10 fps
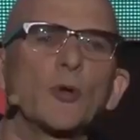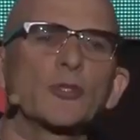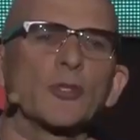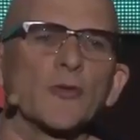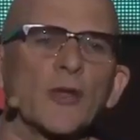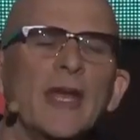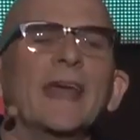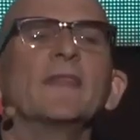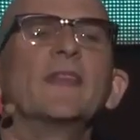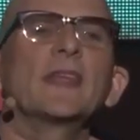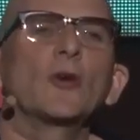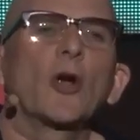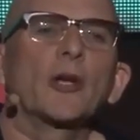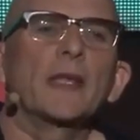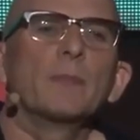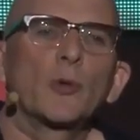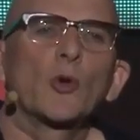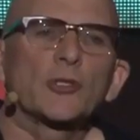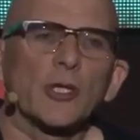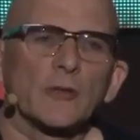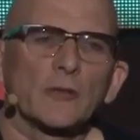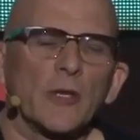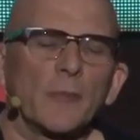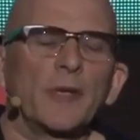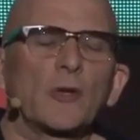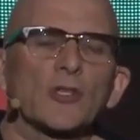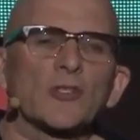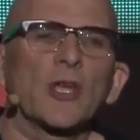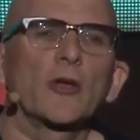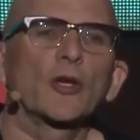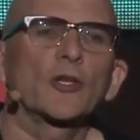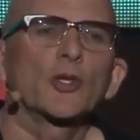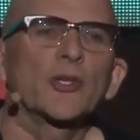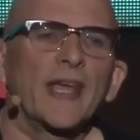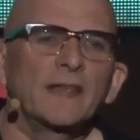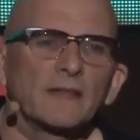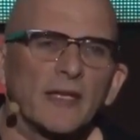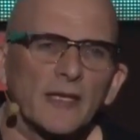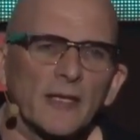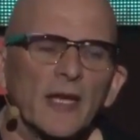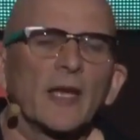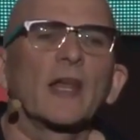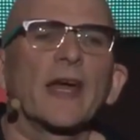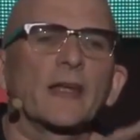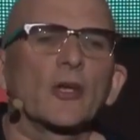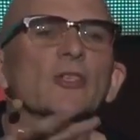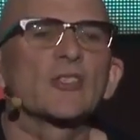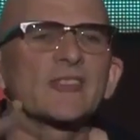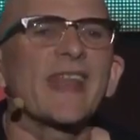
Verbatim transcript: important? They are important because they are creating like a